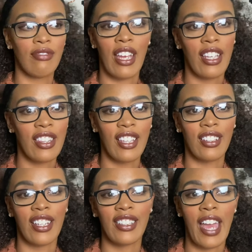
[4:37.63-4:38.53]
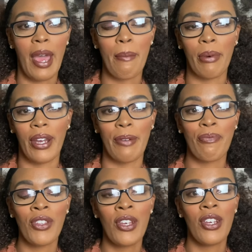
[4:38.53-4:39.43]
anything like that, but
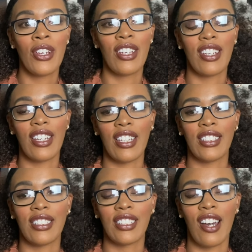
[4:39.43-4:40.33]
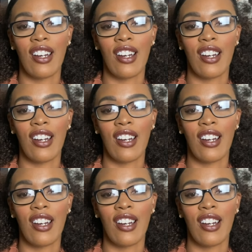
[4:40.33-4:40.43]
it's